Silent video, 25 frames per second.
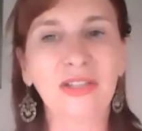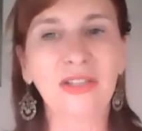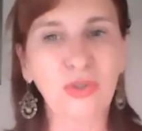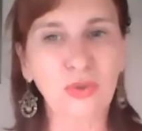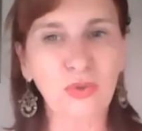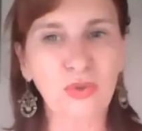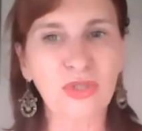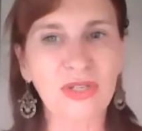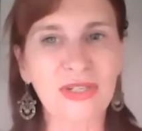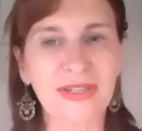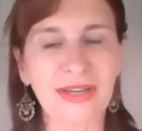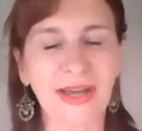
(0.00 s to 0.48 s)

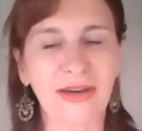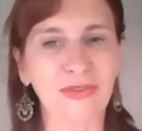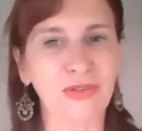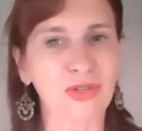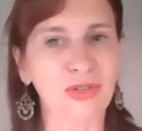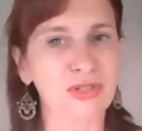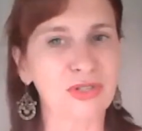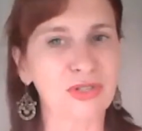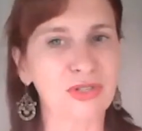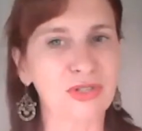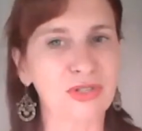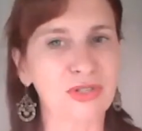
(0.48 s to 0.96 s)
And you
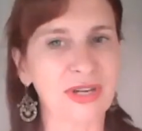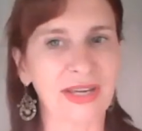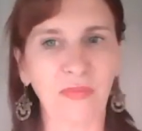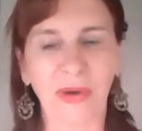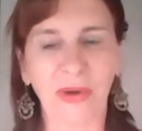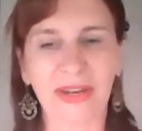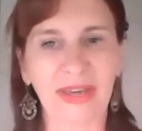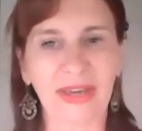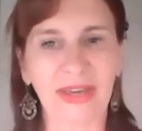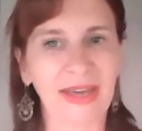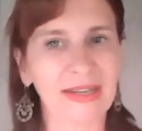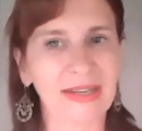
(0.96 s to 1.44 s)
just have to take
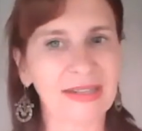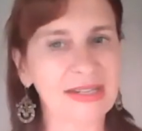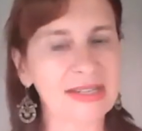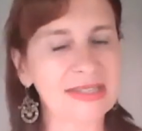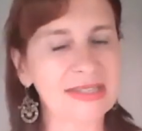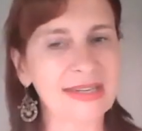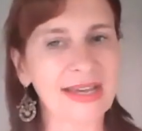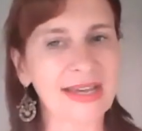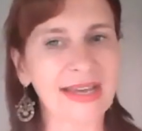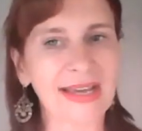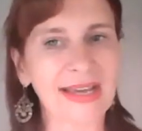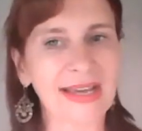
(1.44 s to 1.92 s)
it by the
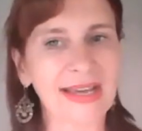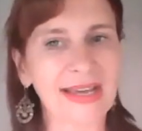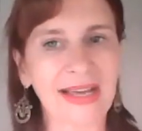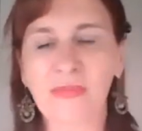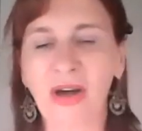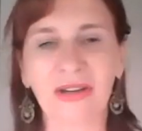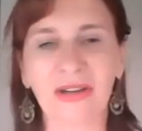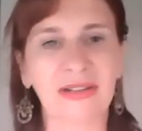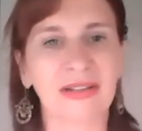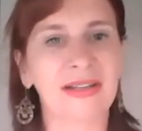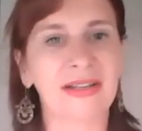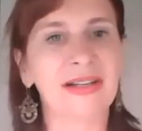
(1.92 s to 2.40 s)
hand and say,
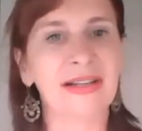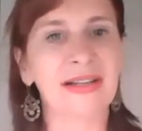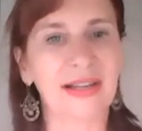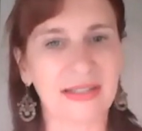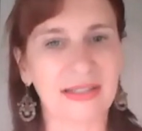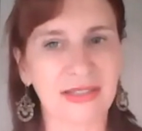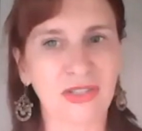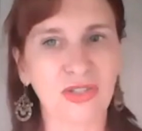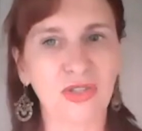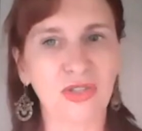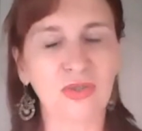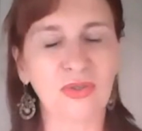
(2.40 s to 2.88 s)
come on,
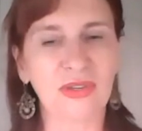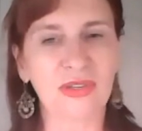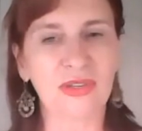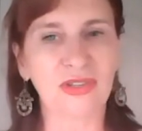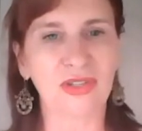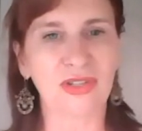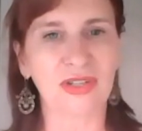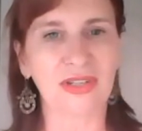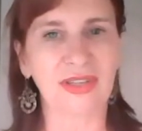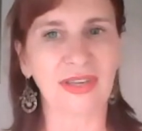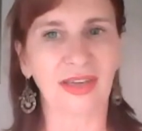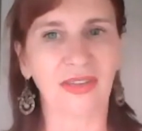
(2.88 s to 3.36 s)
let's do
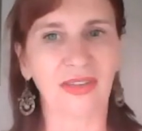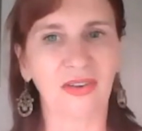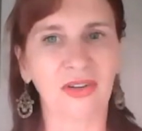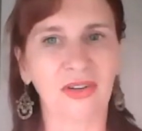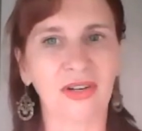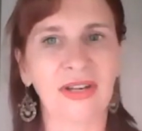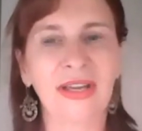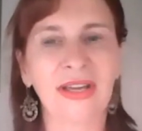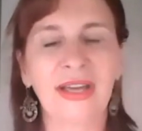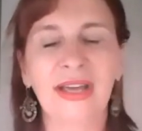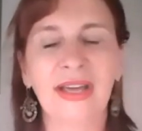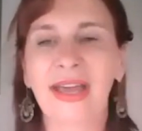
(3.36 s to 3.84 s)
this
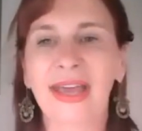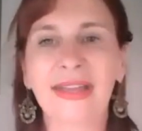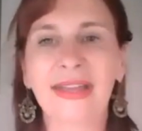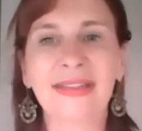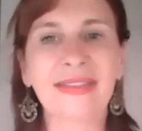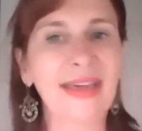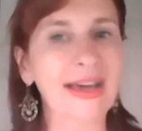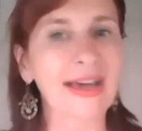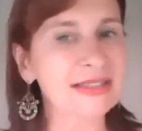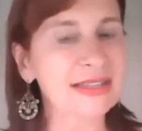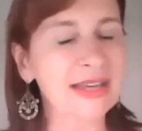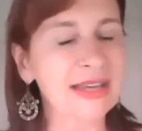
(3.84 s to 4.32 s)
together.
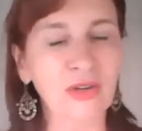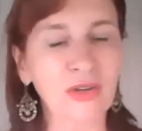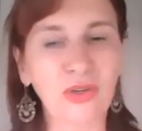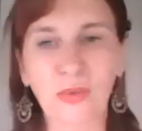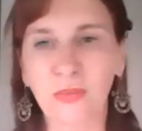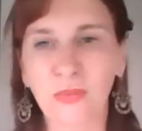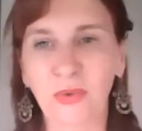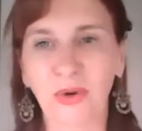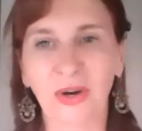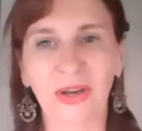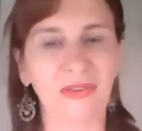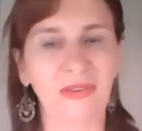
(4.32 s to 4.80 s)
And that's
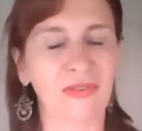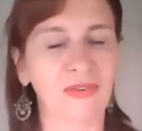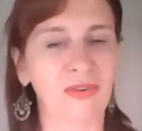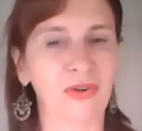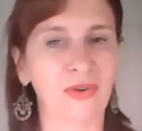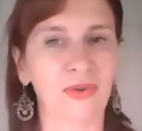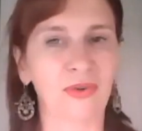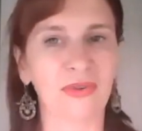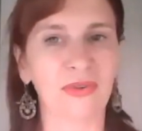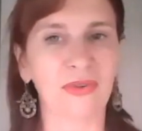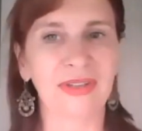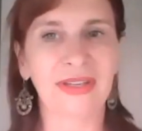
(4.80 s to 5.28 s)
how you break
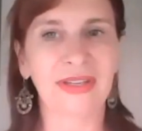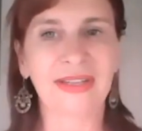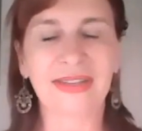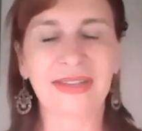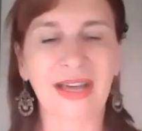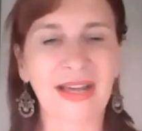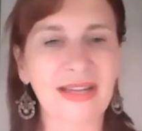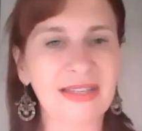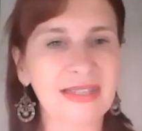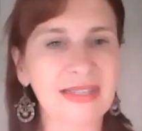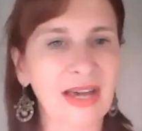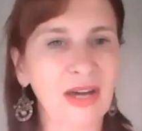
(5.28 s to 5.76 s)
through.
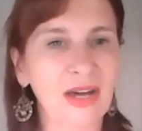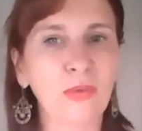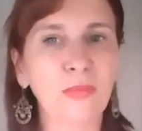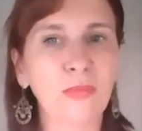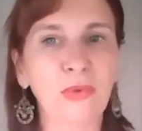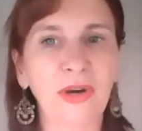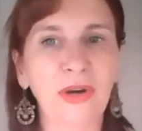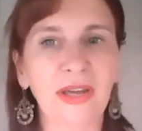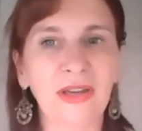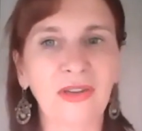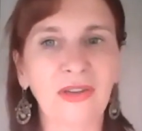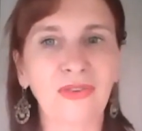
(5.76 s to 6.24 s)
That's
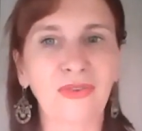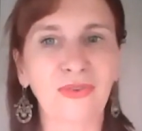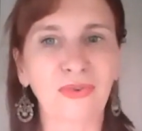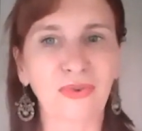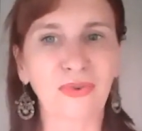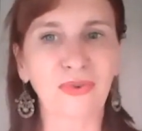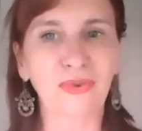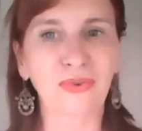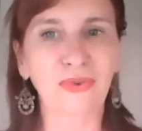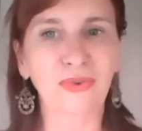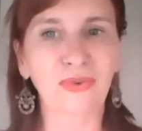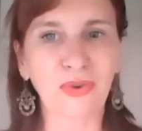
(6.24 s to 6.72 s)
how you break
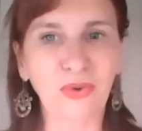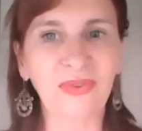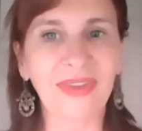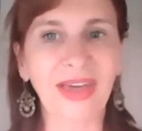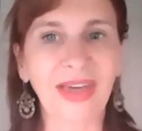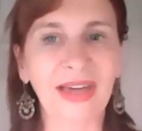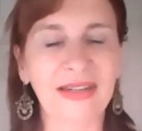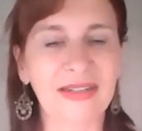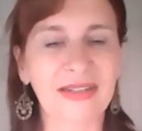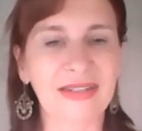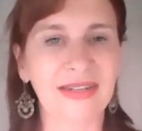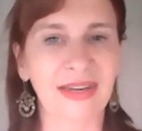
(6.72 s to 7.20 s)

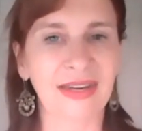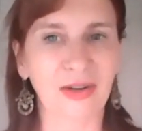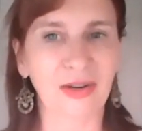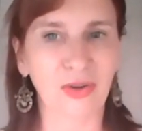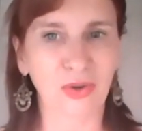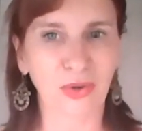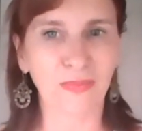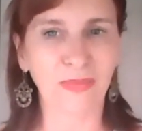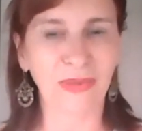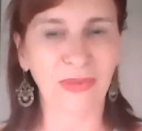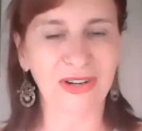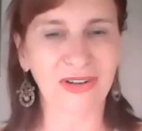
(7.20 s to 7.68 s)
through that
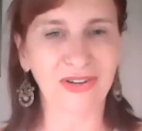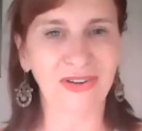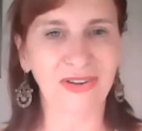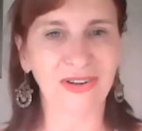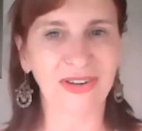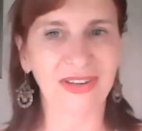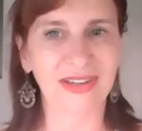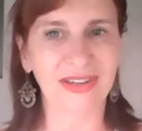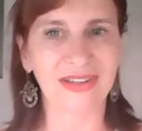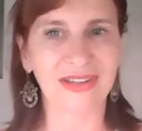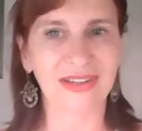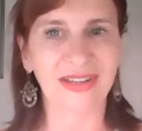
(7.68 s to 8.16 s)
terror
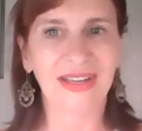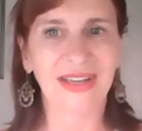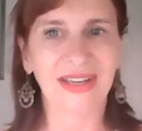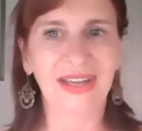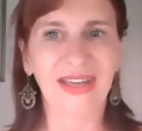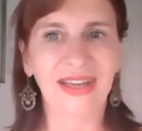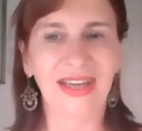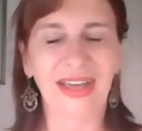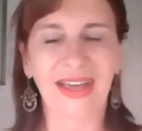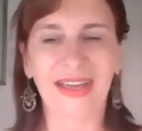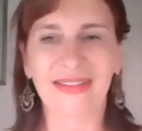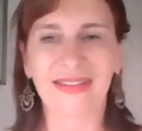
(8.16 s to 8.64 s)
barrier
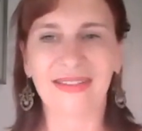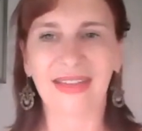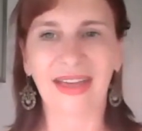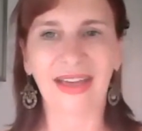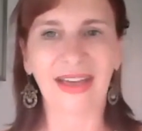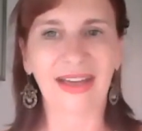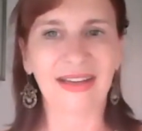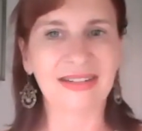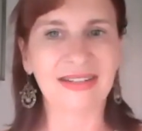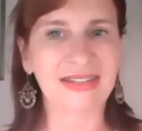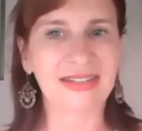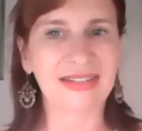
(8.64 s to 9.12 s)

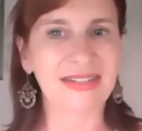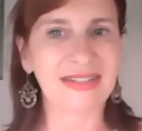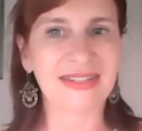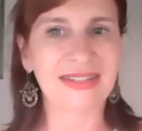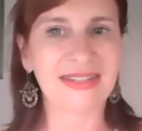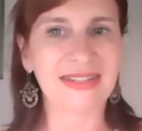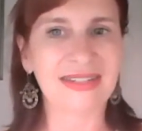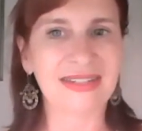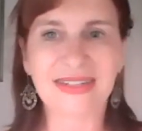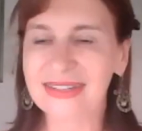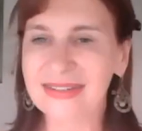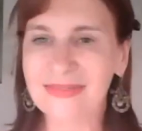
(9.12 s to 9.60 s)
and that
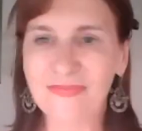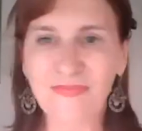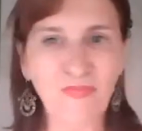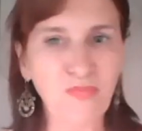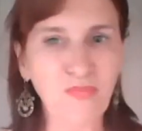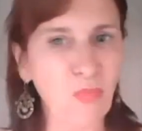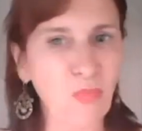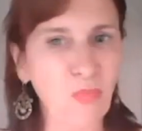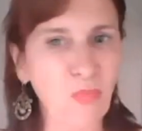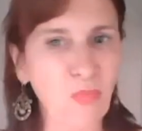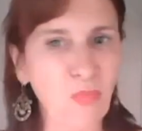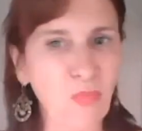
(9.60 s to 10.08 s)

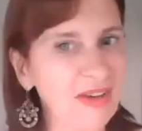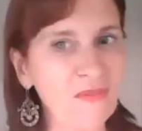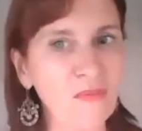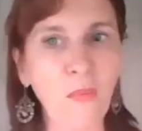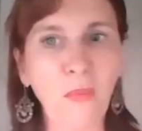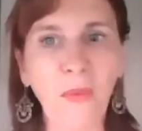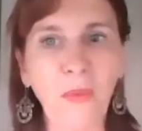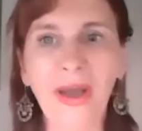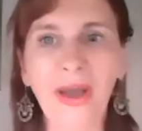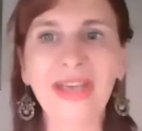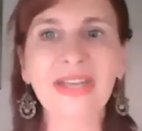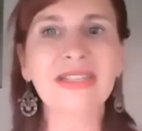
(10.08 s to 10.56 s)
what
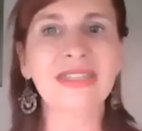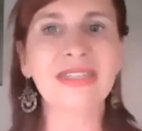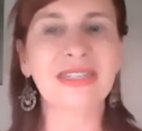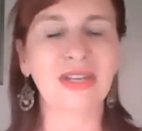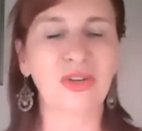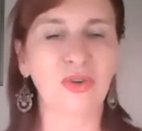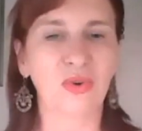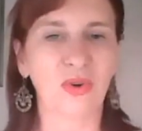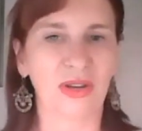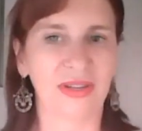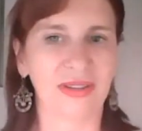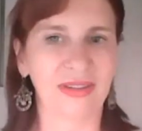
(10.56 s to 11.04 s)

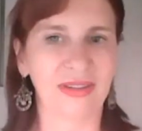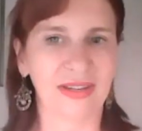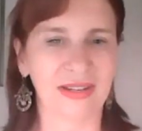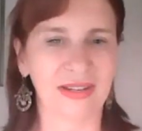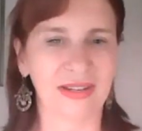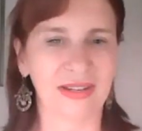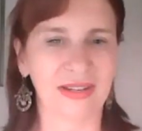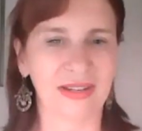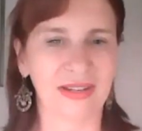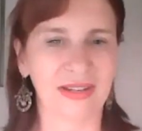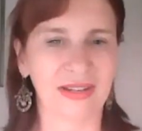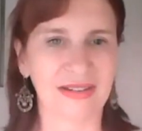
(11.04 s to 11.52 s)
awaits you on
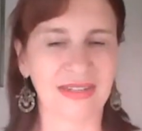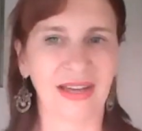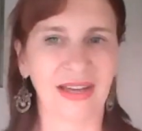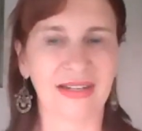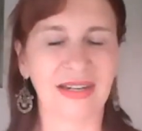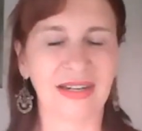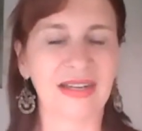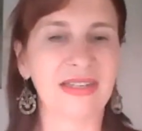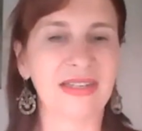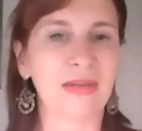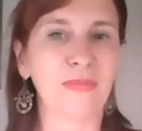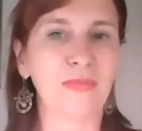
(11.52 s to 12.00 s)
the other
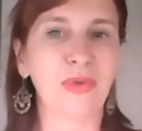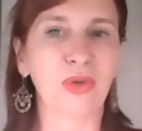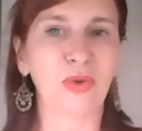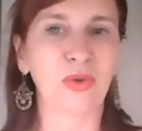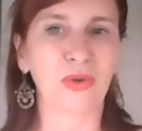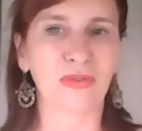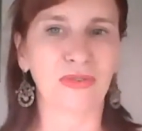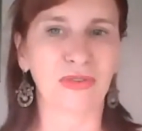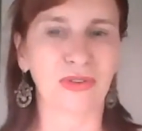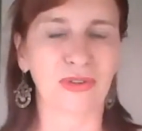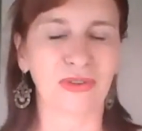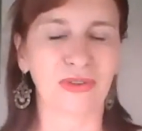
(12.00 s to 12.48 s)
side is a
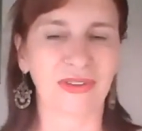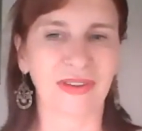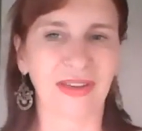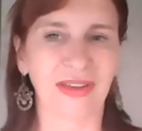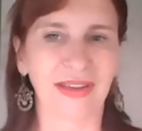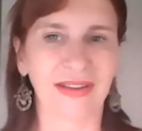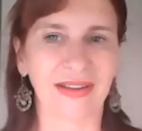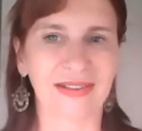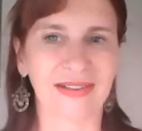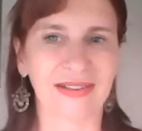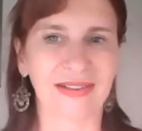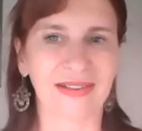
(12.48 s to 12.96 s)
beautiful
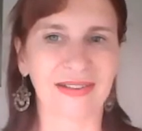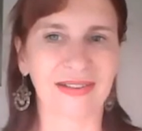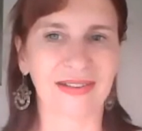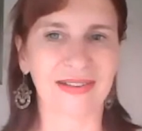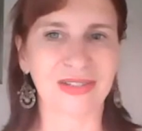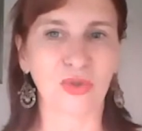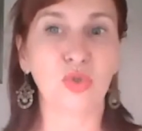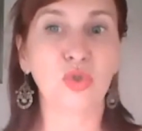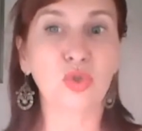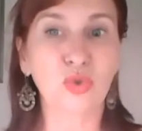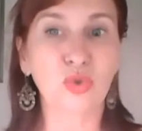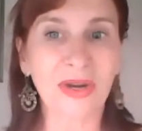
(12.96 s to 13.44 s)
thing.
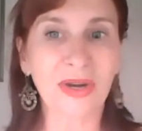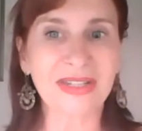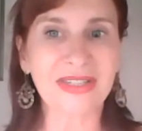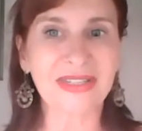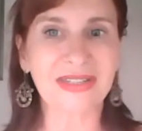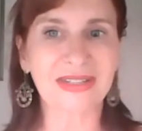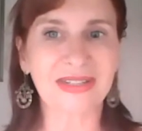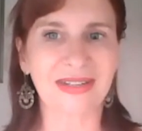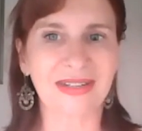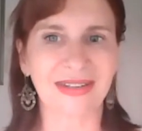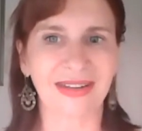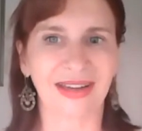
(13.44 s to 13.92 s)
So
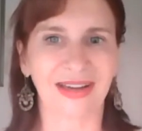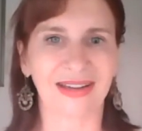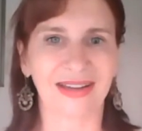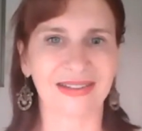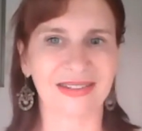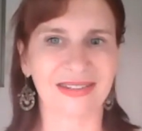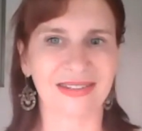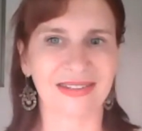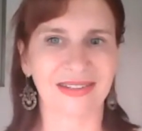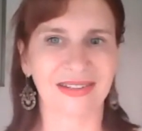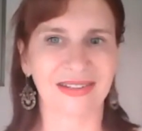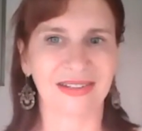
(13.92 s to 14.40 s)
trust
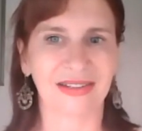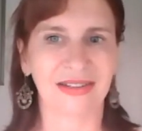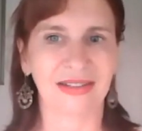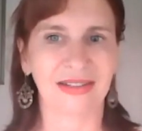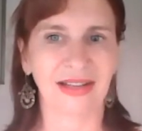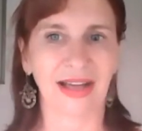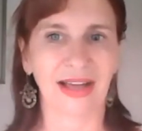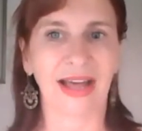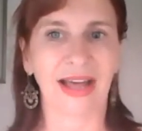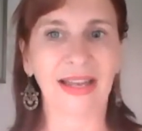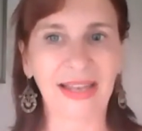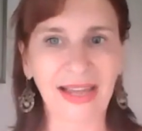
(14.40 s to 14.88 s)

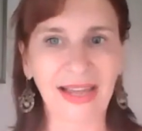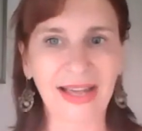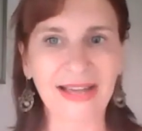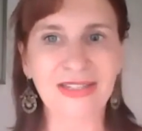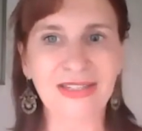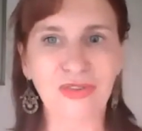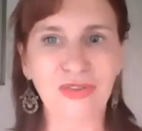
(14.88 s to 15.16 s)
that.